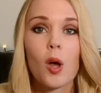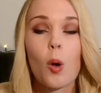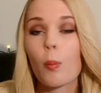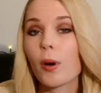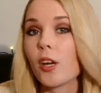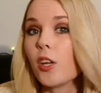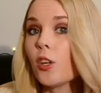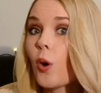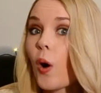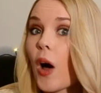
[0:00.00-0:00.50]

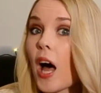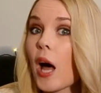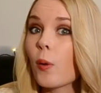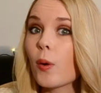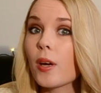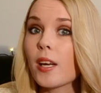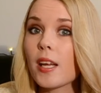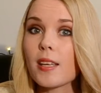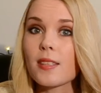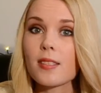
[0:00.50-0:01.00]
But you know how
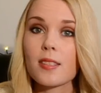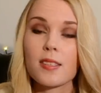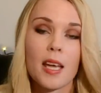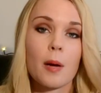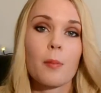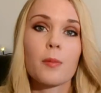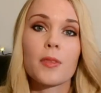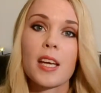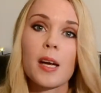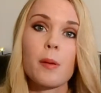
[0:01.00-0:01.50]
it is,
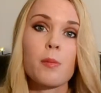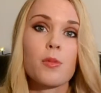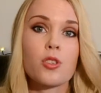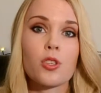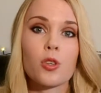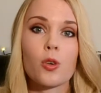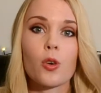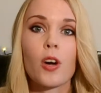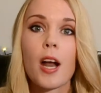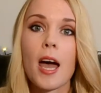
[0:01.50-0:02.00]
sometimes
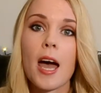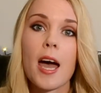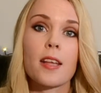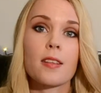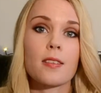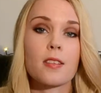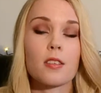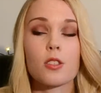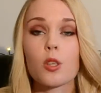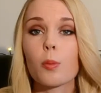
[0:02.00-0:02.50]
you're
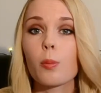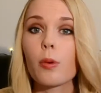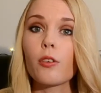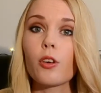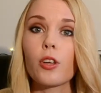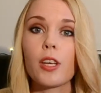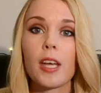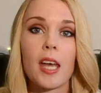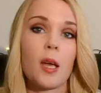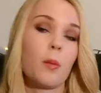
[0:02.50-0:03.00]
at the top of
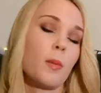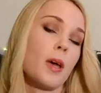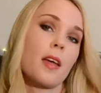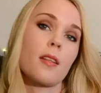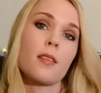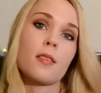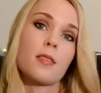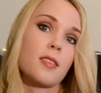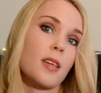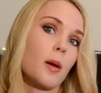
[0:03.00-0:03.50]
your game
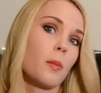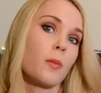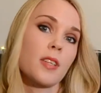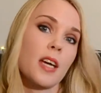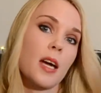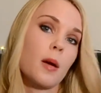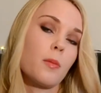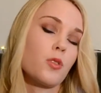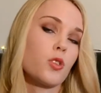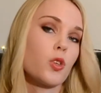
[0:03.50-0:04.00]
and
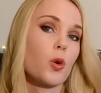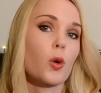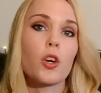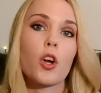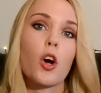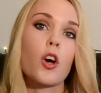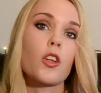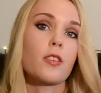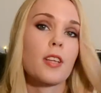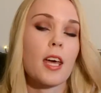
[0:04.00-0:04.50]
sometimes you're
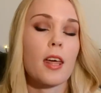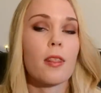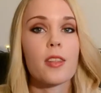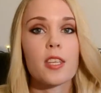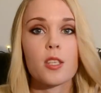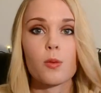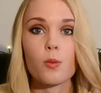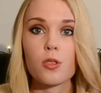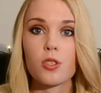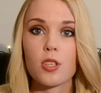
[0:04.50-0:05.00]
not, and
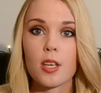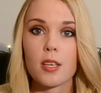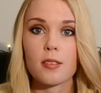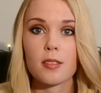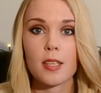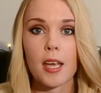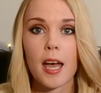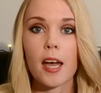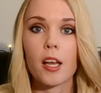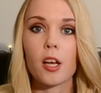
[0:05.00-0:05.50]
this was
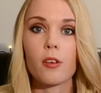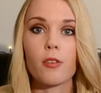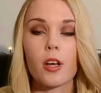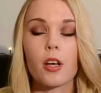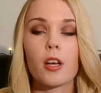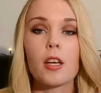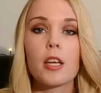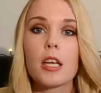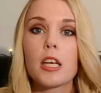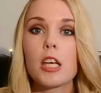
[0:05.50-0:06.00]
just kind of a